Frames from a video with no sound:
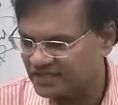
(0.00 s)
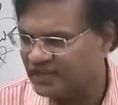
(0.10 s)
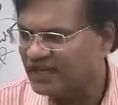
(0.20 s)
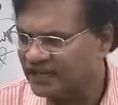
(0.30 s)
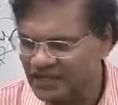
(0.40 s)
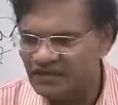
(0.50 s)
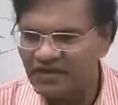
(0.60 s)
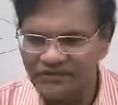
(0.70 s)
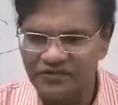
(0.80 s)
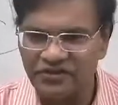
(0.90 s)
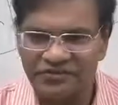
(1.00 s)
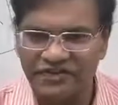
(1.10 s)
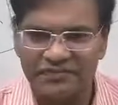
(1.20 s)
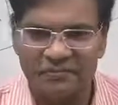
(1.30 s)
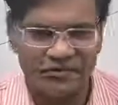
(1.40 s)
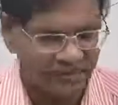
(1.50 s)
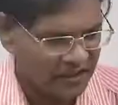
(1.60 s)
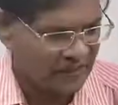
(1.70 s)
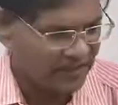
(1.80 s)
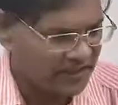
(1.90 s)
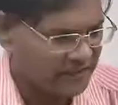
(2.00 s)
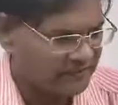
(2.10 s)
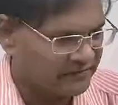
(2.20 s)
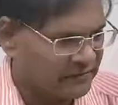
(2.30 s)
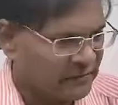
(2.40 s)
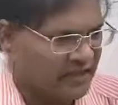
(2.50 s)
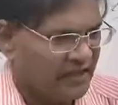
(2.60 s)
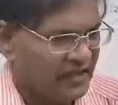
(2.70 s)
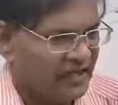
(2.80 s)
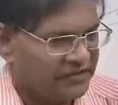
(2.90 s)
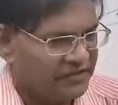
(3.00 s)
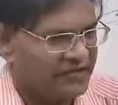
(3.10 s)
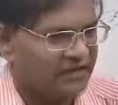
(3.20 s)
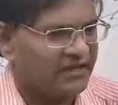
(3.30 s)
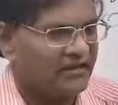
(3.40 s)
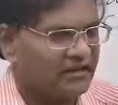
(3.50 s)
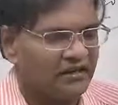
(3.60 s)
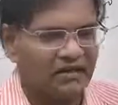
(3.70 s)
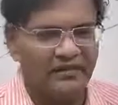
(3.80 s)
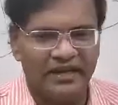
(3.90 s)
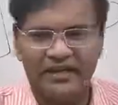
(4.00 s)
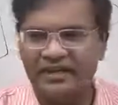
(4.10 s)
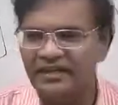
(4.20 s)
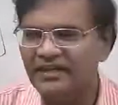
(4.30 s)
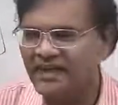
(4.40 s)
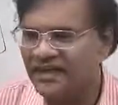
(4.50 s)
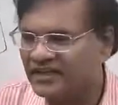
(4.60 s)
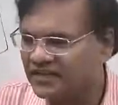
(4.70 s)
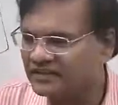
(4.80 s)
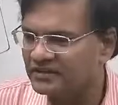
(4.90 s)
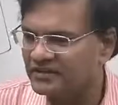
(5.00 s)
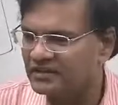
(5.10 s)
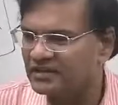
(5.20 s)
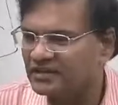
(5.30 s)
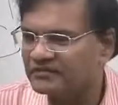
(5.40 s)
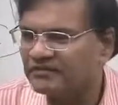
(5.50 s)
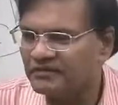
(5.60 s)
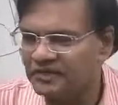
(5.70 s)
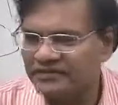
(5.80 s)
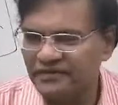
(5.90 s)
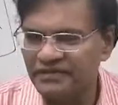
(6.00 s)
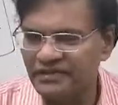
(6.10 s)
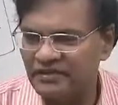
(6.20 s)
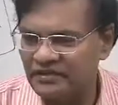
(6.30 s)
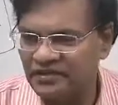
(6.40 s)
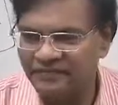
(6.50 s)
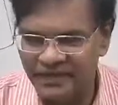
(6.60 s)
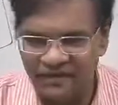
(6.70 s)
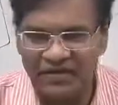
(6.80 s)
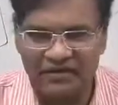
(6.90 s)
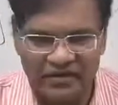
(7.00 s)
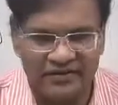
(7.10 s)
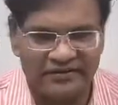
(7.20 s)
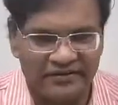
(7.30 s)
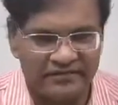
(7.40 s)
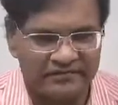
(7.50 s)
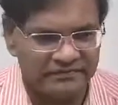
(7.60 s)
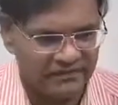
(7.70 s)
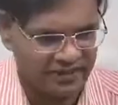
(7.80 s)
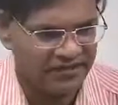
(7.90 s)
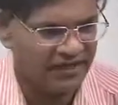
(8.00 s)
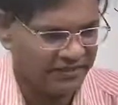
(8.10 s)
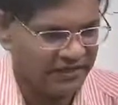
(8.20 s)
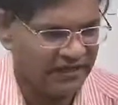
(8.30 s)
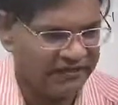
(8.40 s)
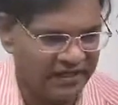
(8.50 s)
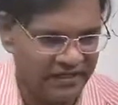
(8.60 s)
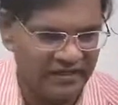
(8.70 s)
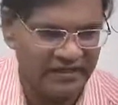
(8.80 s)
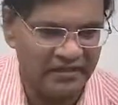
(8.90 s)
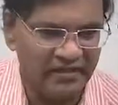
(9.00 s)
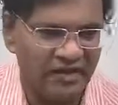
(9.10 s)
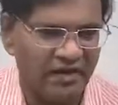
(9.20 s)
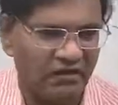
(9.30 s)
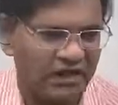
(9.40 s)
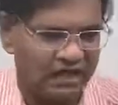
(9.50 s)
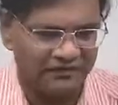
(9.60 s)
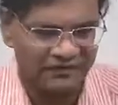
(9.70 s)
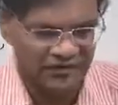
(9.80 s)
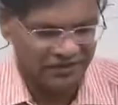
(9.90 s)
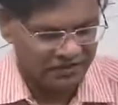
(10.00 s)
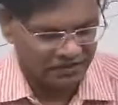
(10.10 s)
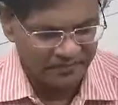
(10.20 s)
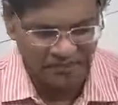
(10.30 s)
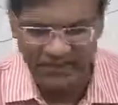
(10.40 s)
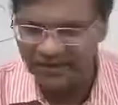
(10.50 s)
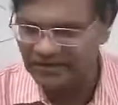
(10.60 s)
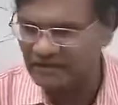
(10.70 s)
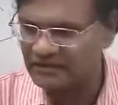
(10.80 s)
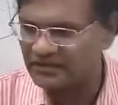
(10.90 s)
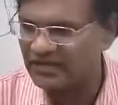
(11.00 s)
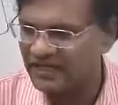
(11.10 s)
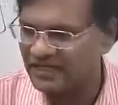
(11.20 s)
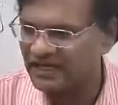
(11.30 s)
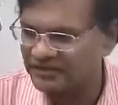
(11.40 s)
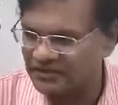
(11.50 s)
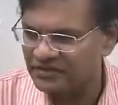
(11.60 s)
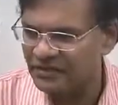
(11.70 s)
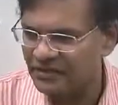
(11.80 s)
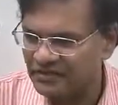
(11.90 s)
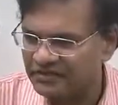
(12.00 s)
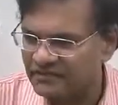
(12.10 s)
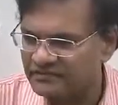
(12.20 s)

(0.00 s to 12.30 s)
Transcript: and the role of the judiciary is post-mortem only, and the judiciary cannot normally enter into the powers of the Speaker also. Yesterday we have seen what kind of changes that should be made to the anti-defection law also.